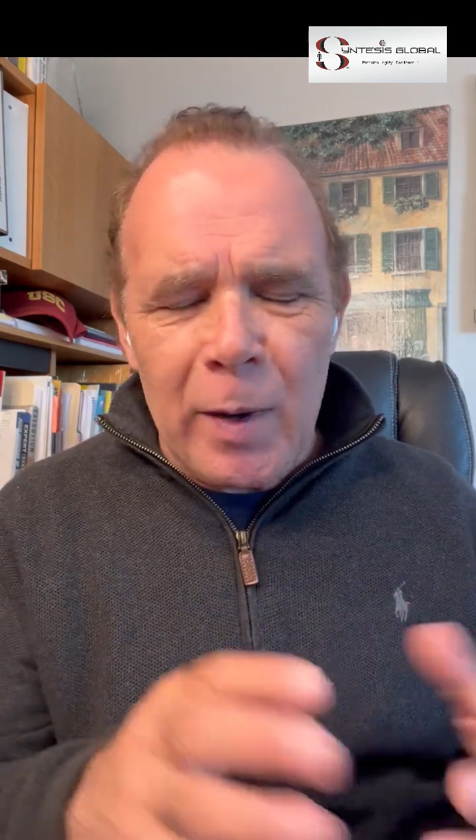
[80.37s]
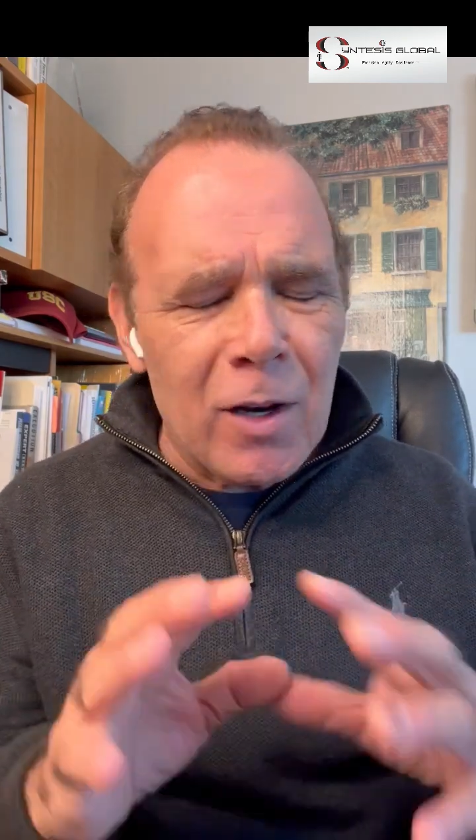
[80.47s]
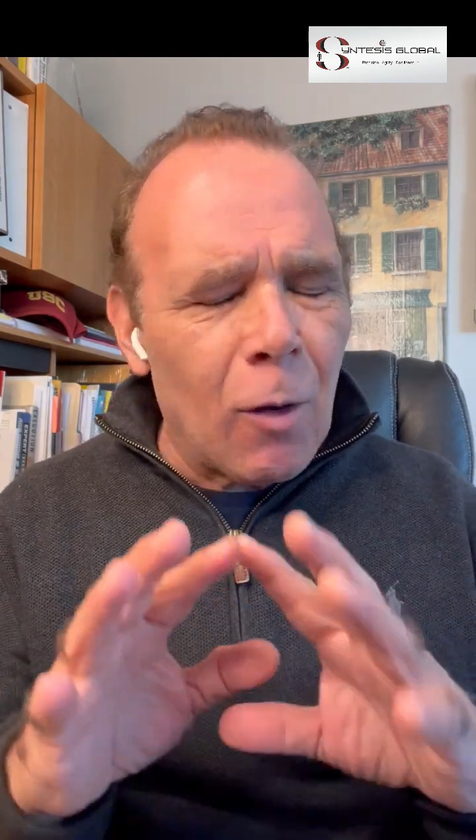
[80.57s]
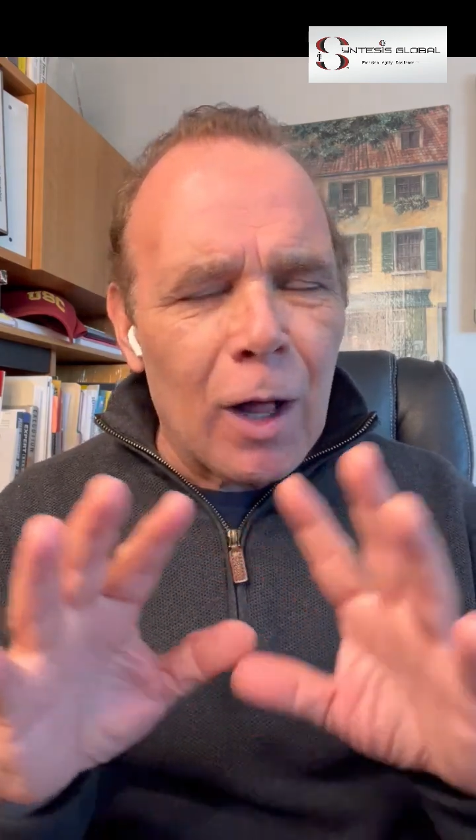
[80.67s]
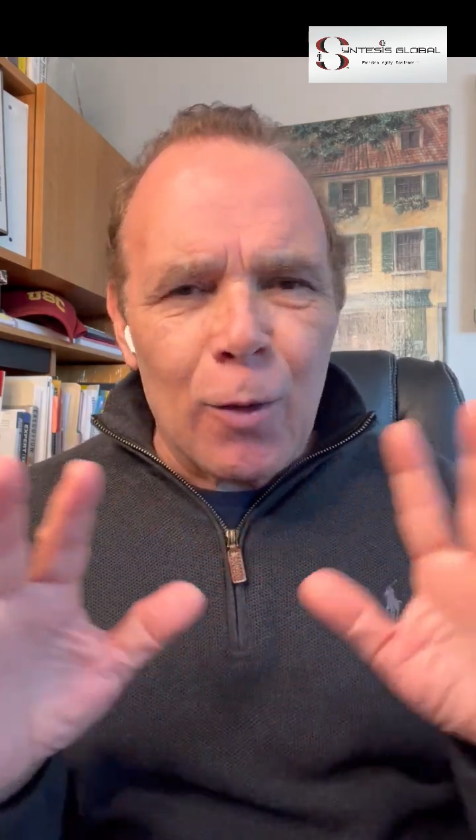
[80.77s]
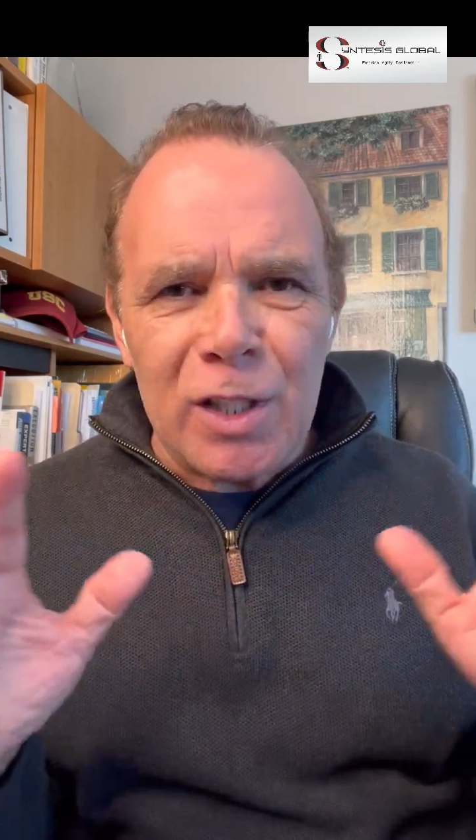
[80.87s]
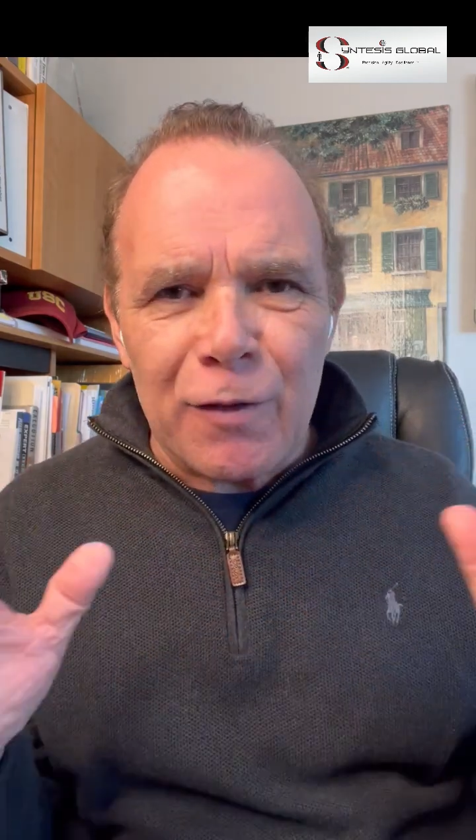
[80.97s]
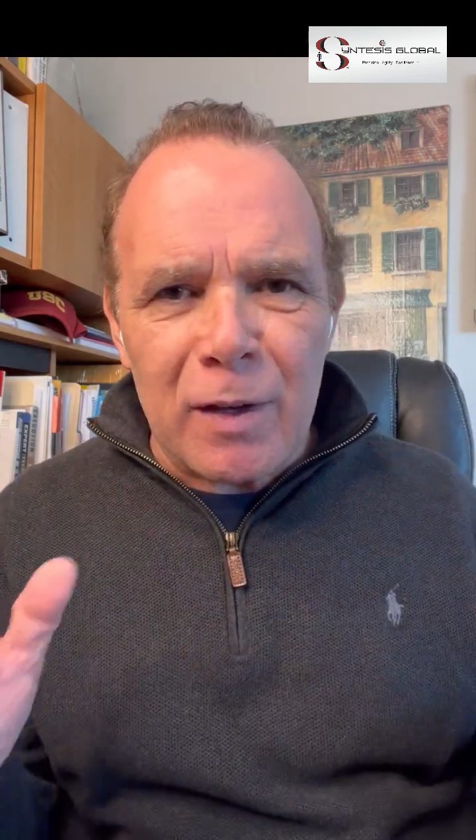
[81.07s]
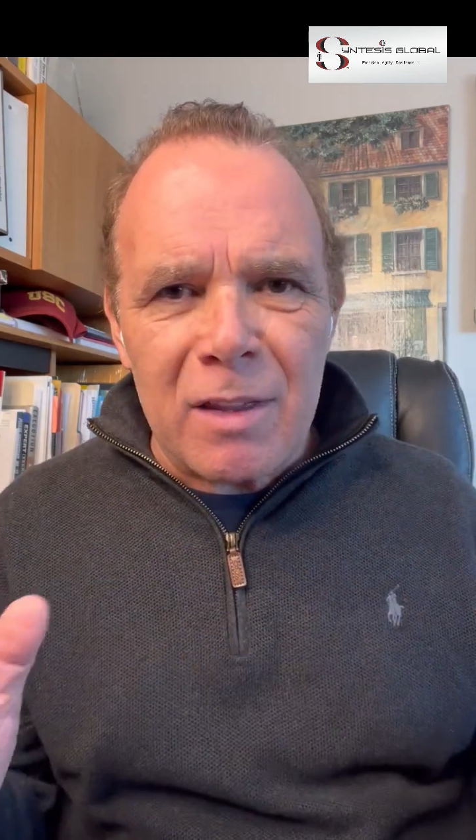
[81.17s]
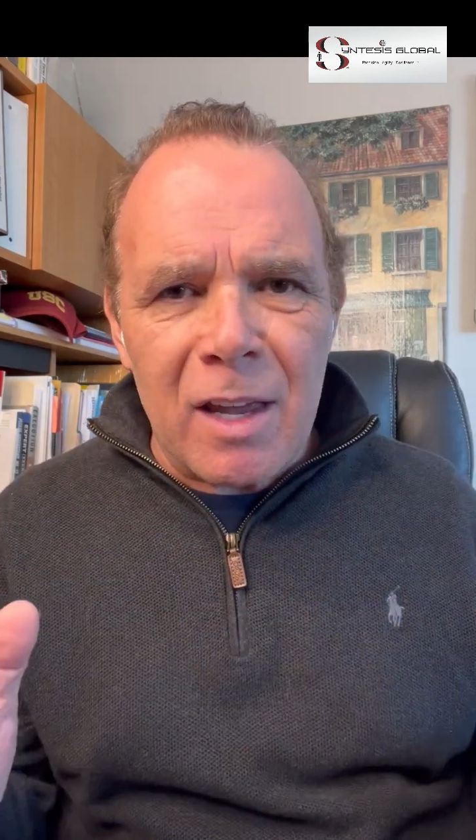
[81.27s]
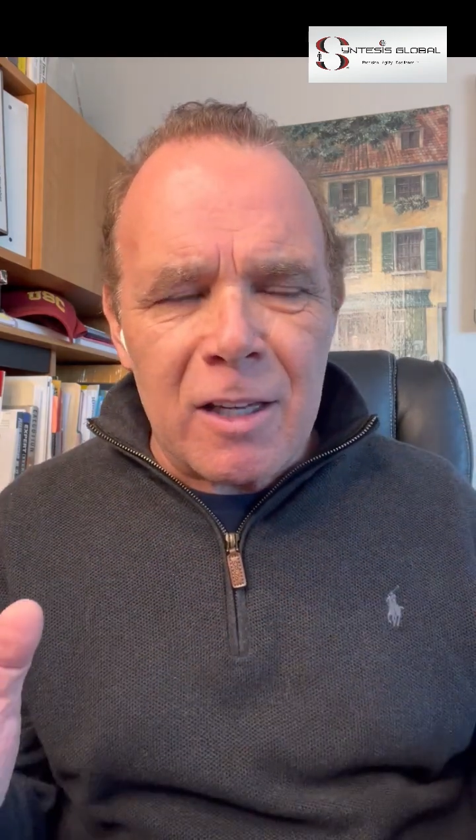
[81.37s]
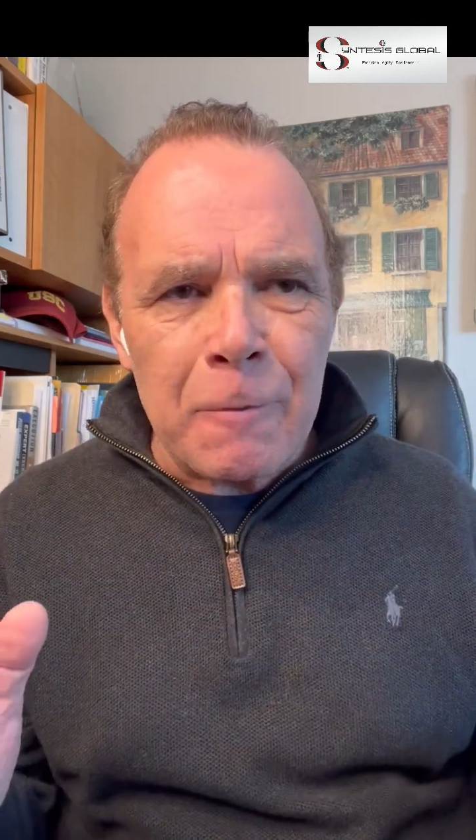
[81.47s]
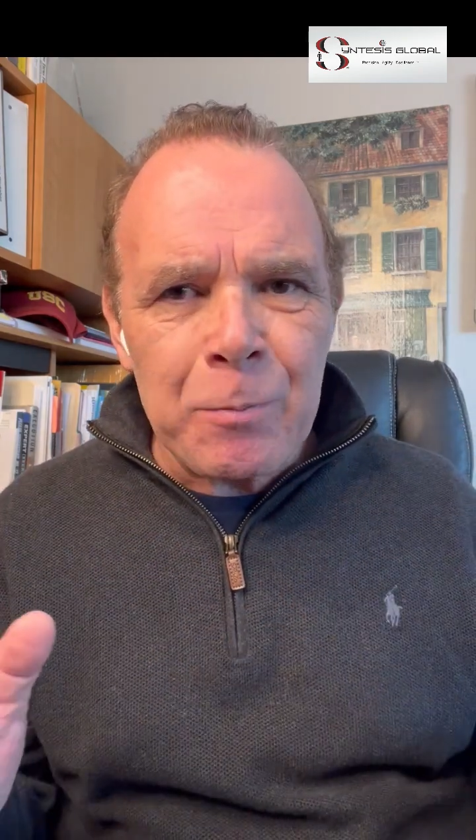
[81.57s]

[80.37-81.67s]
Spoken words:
we know all those different things.